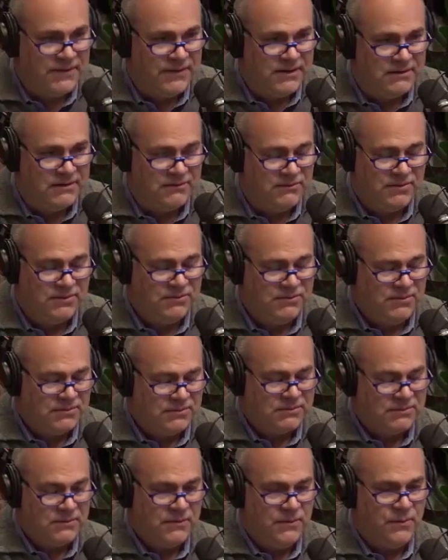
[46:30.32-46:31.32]
You know what,
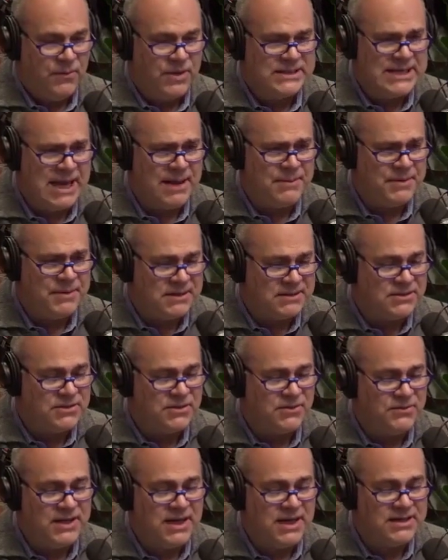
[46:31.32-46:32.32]
what's happening.
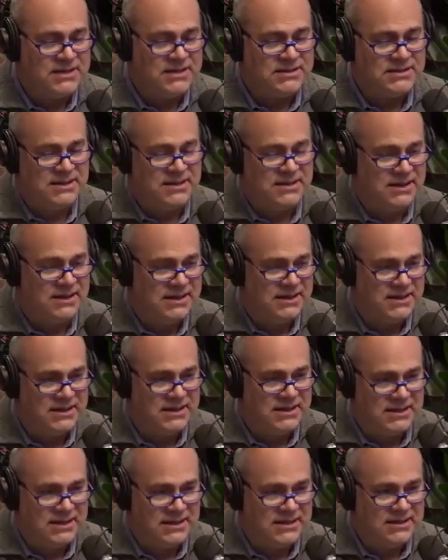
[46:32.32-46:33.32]
So the idea is that it,
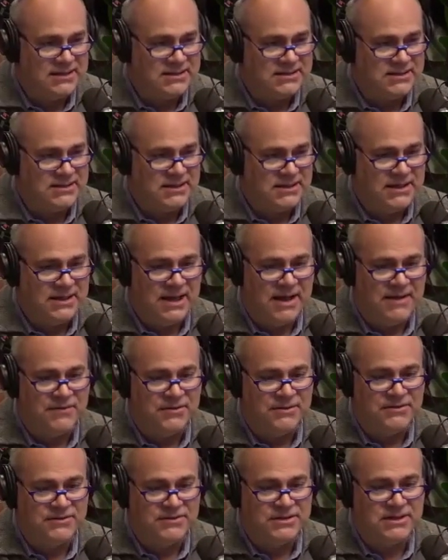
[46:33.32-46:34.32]
it, it is
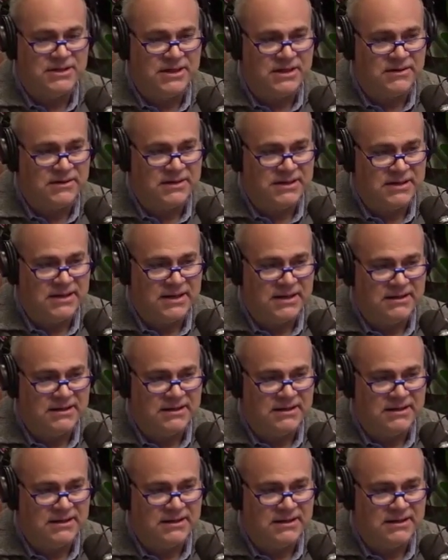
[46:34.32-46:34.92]
evolutionary,